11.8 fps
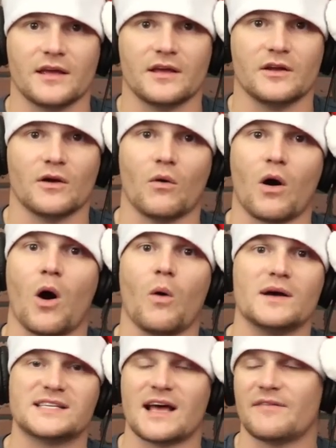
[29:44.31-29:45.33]
You know,
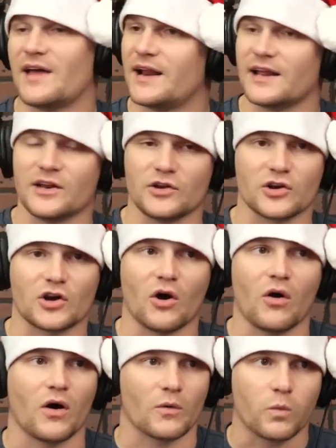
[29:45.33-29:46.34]
always have that in your
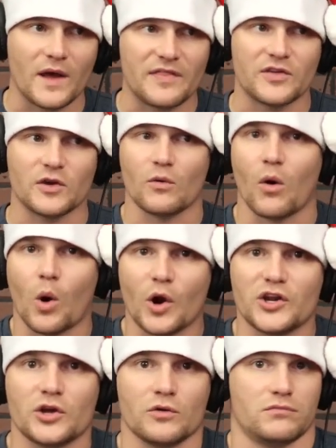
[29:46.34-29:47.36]
car, with you,
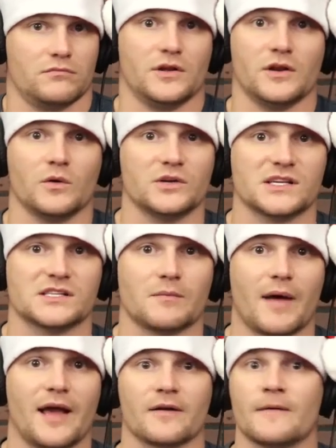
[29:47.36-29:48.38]
on you, you know, it doesn't
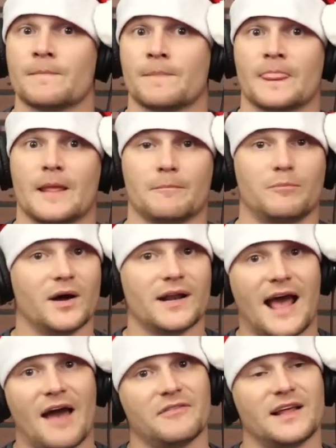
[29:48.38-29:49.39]
matter. But
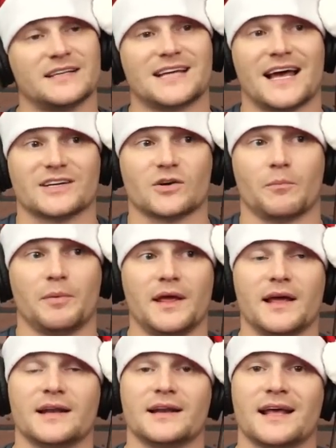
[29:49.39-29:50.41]
having that tactical
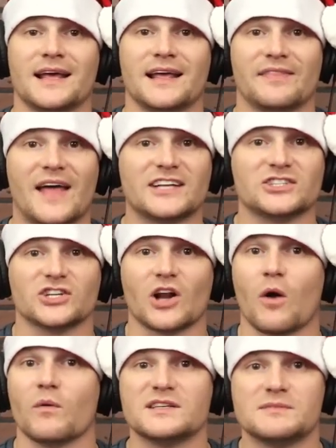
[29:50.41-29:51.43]
pen, that should
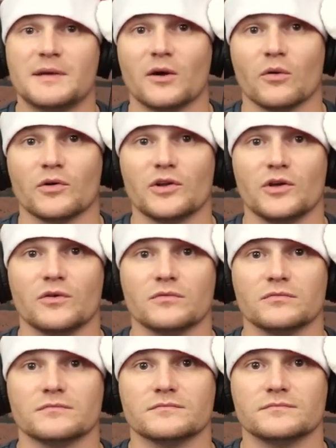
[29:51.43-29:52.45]
always be on you
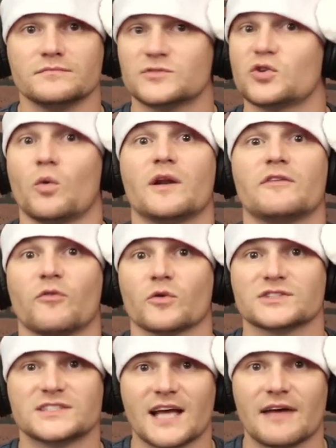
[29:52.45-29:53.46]

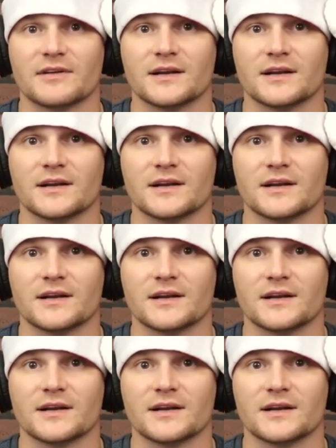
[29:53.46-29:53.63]
24/7.